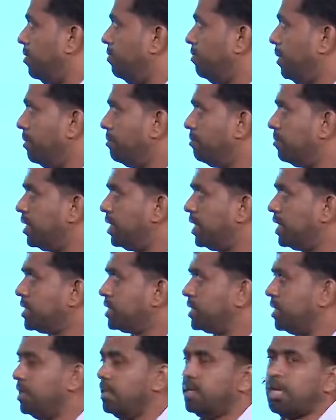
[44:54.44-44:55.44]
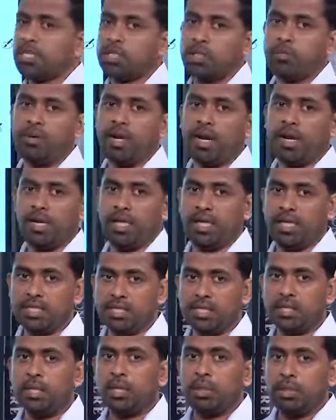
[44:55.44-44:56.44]
members, there should be at least
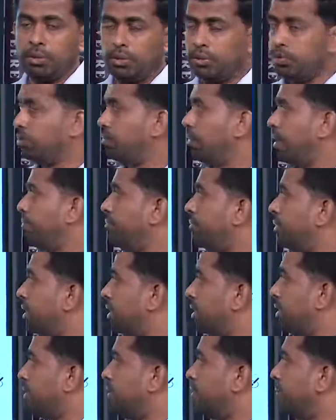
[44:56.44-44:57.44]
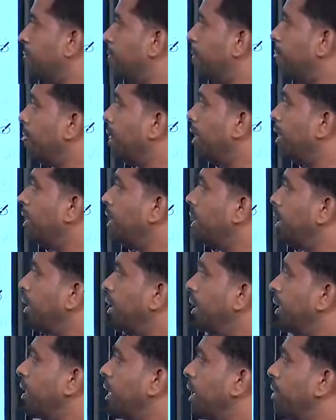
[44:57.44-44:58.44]
2 members.
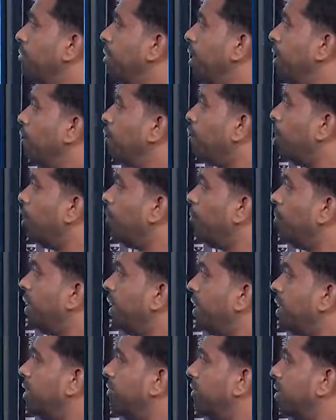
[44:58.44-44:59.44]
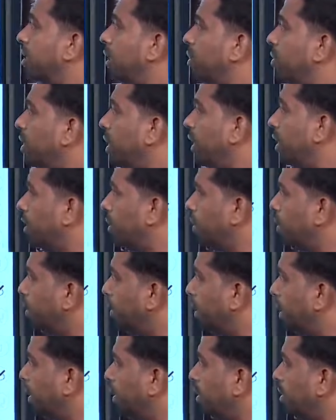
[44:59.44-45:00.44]
It can be incorporated without
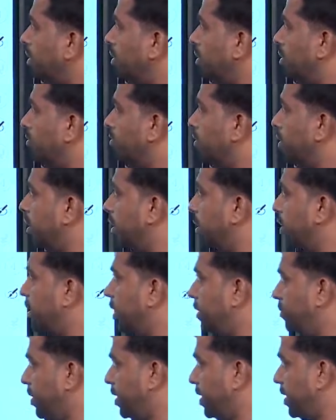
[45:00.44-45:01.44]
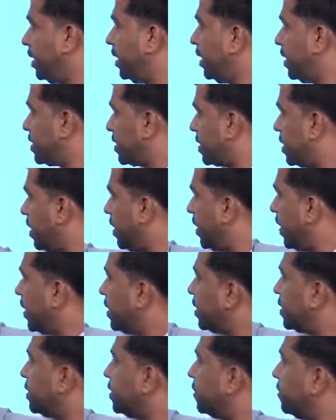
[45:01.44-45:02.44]
including the word limited, it's correct.